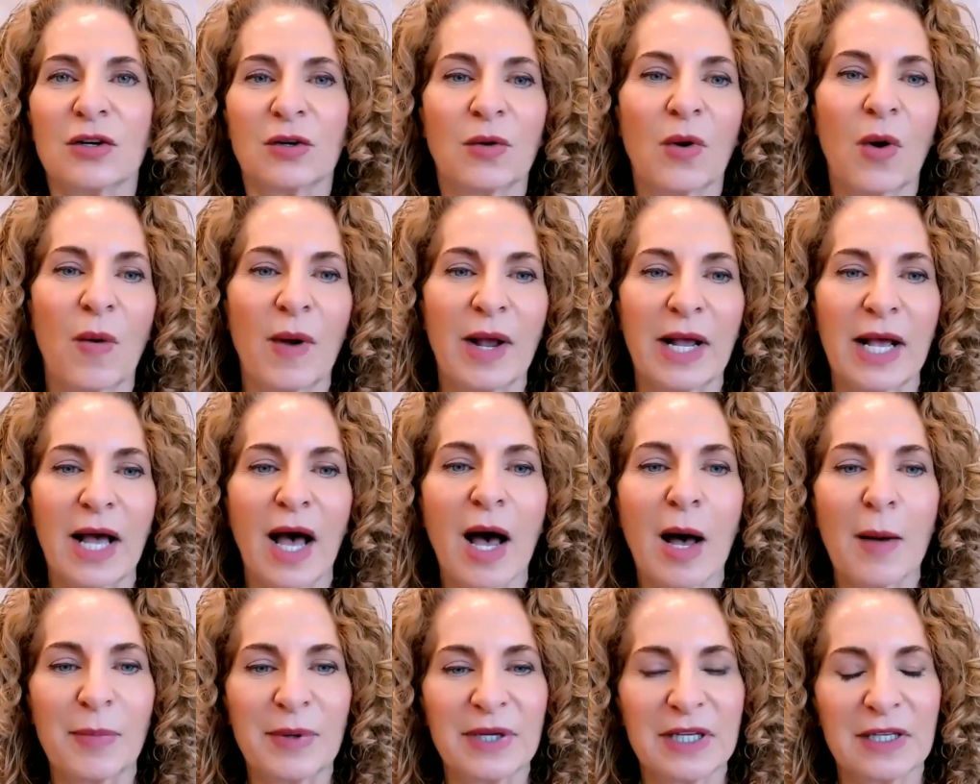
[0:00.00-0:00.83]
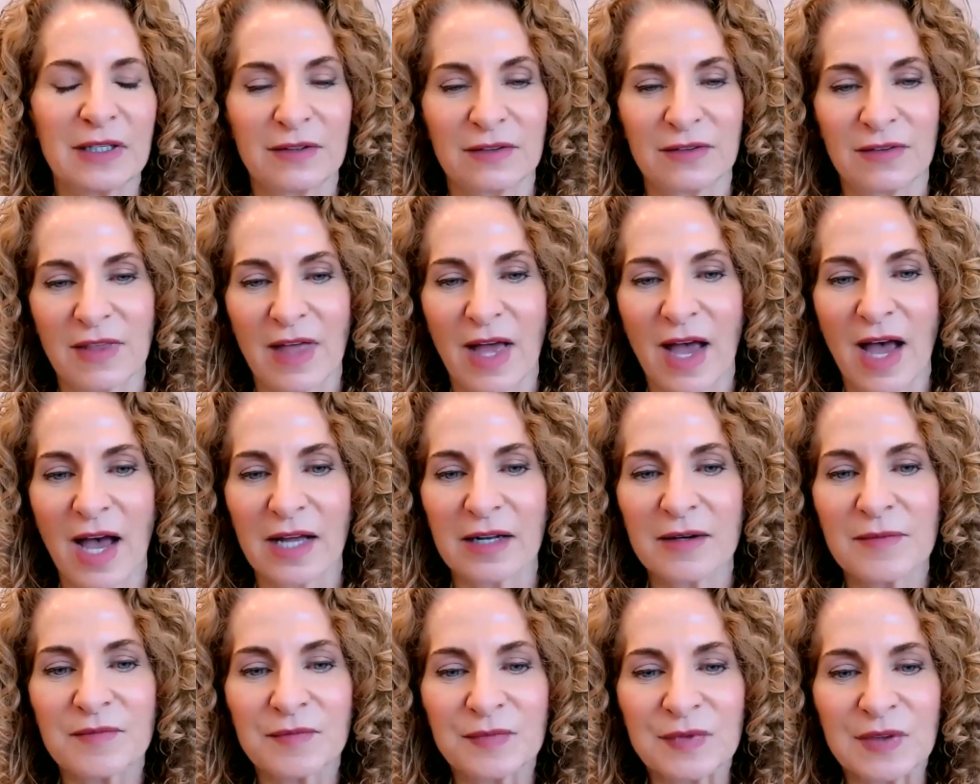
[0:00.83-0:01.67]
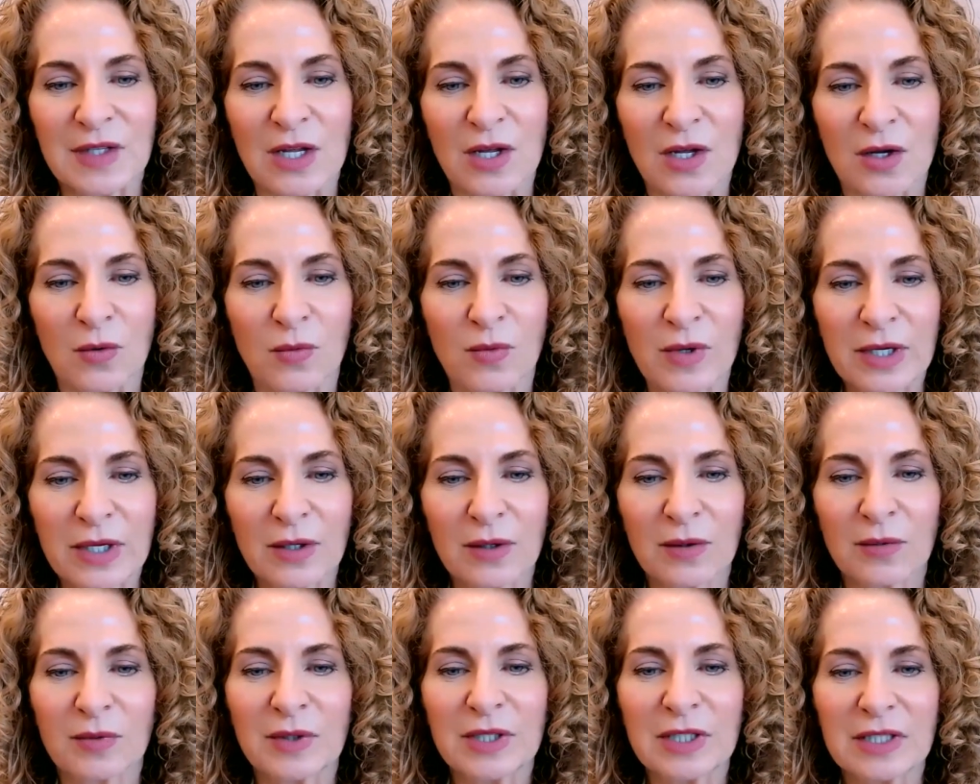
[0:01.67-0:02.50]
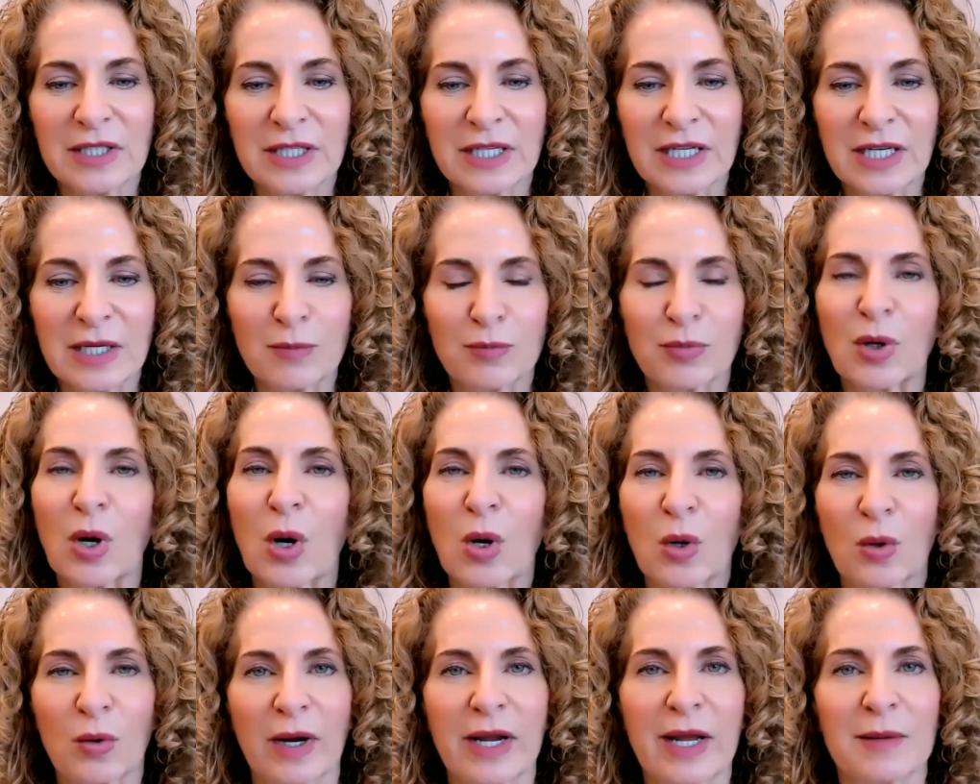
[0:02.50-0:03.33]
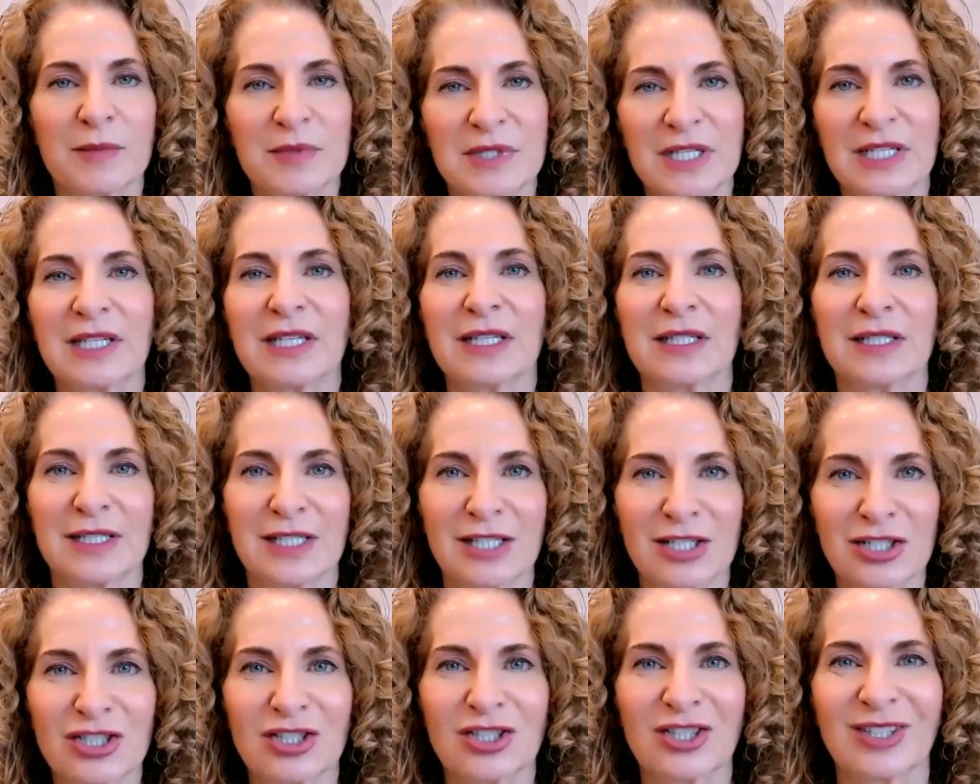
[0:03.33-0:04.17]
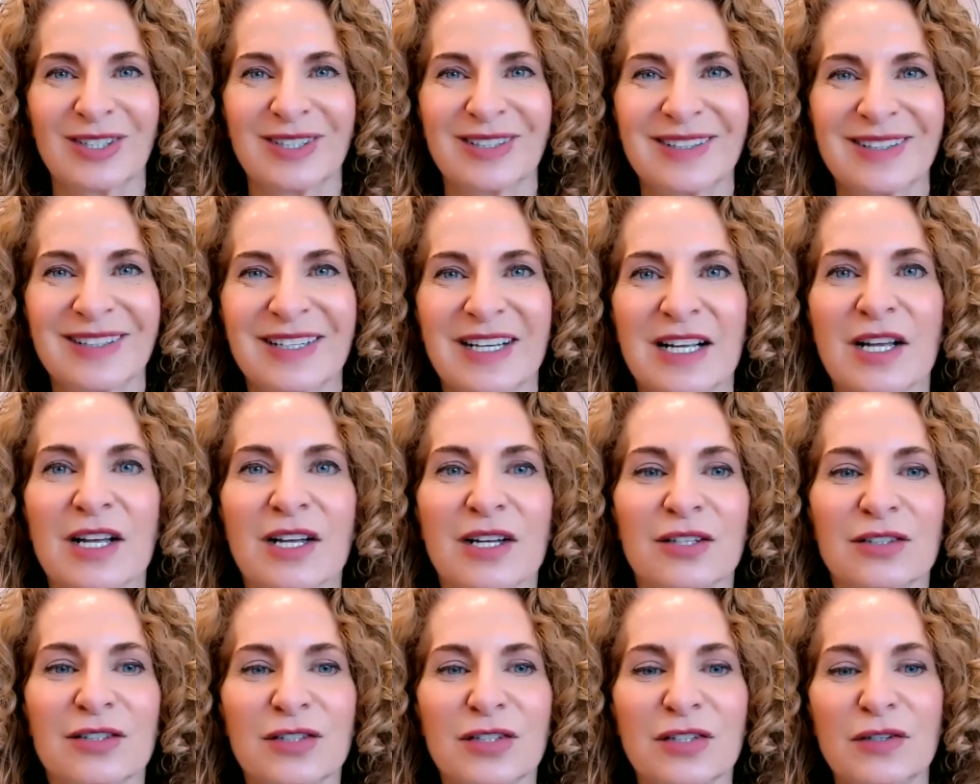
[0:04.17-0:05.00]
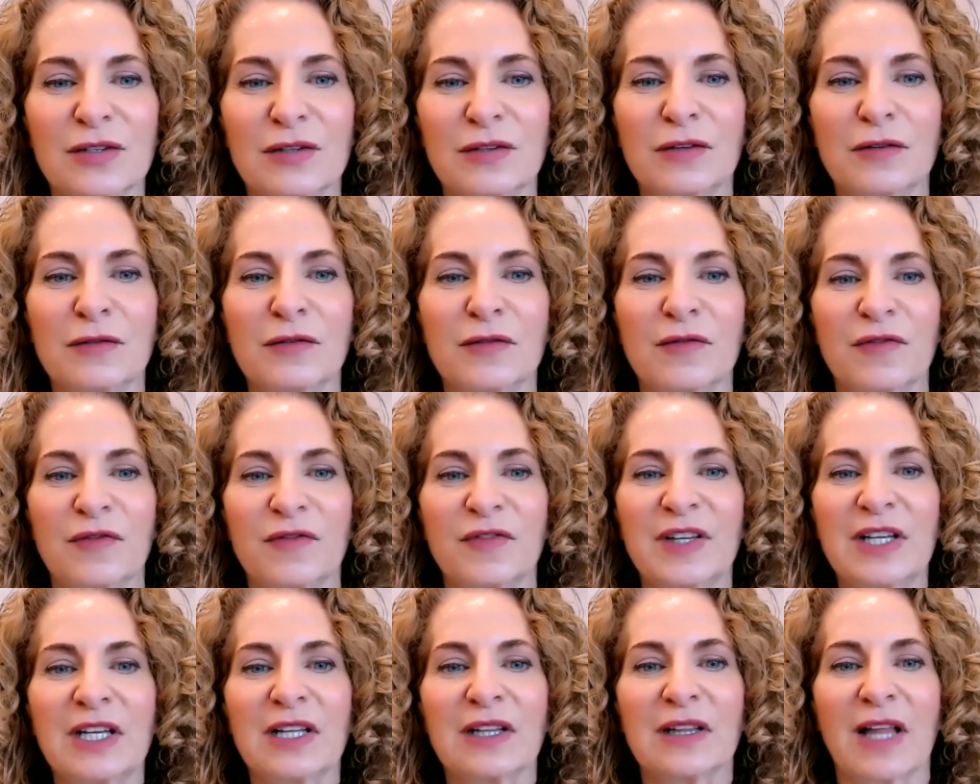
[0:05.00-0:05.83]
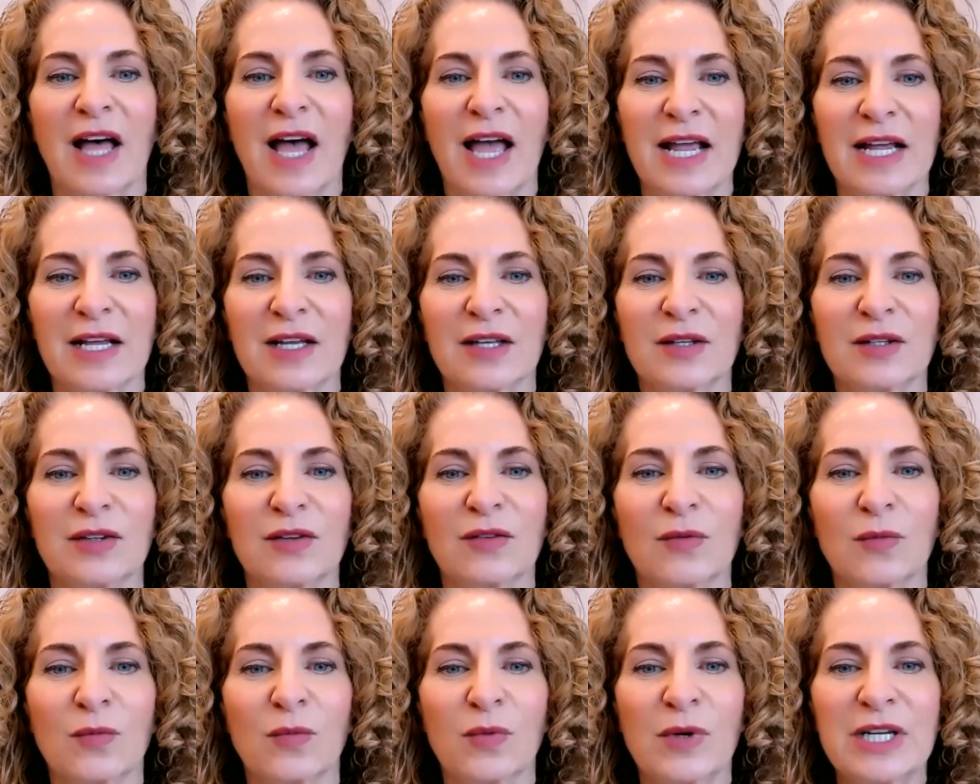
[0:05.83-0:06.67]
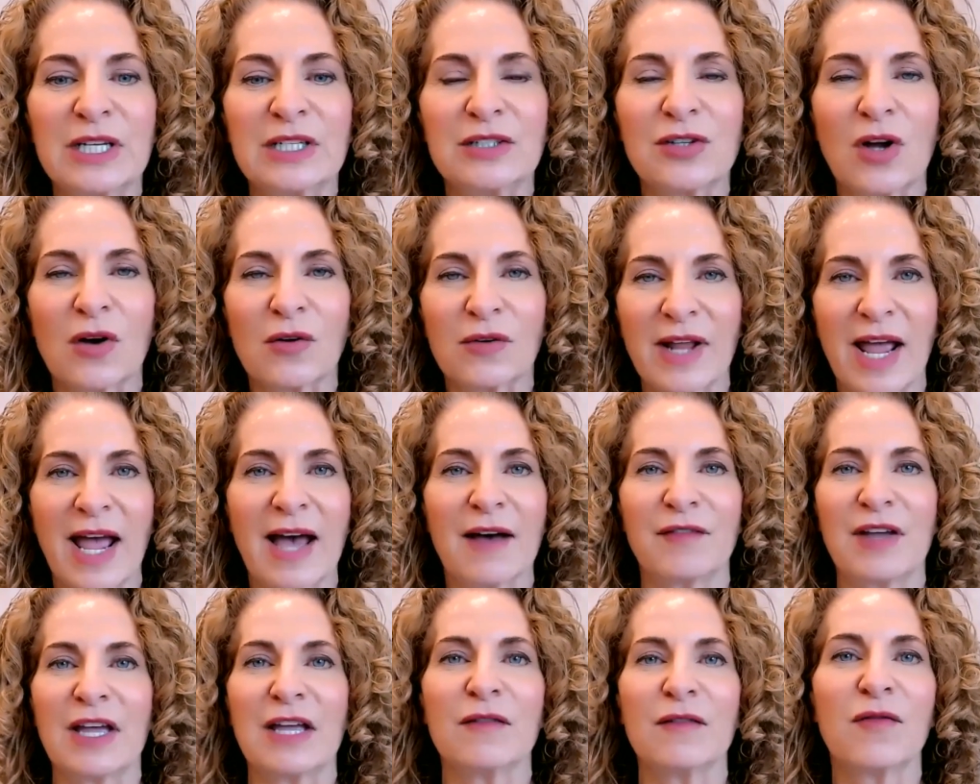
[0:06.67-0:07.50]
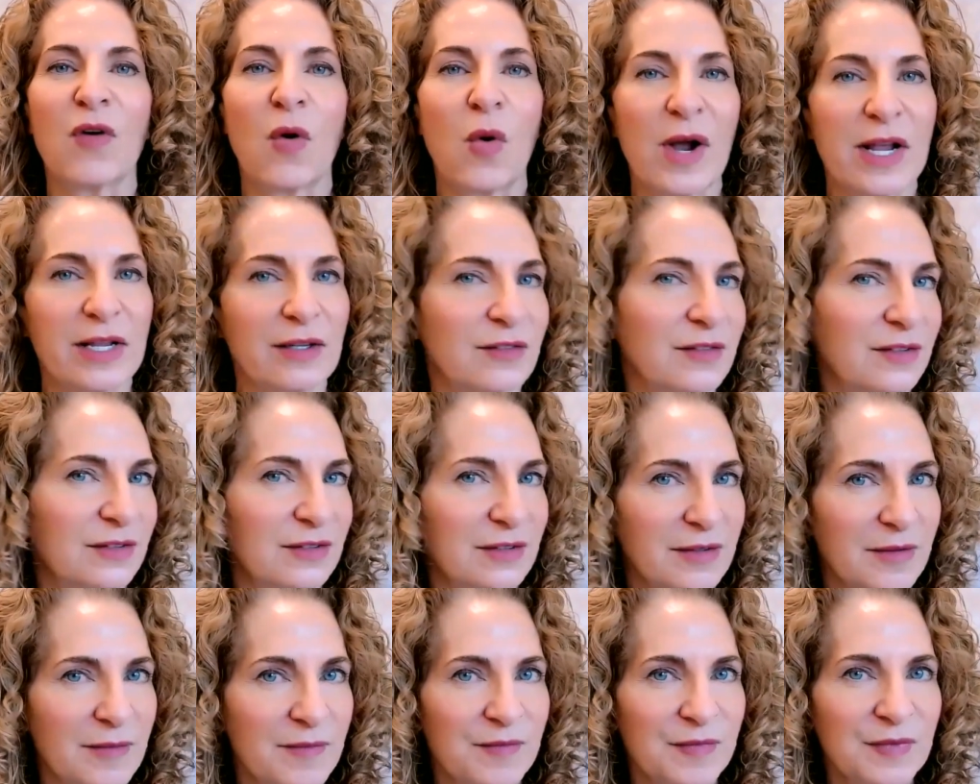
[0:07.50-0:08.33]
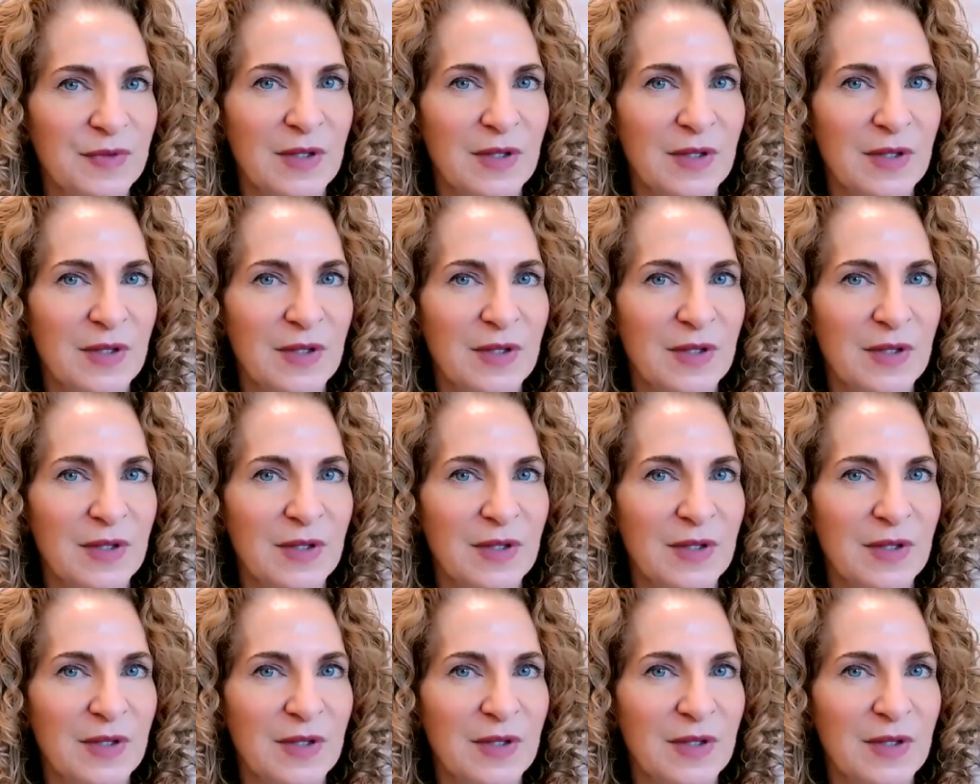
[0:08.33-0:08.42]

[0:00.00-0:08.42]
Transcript: growing up, is that we are really programmed and conditioned to feel like we don't have a voice.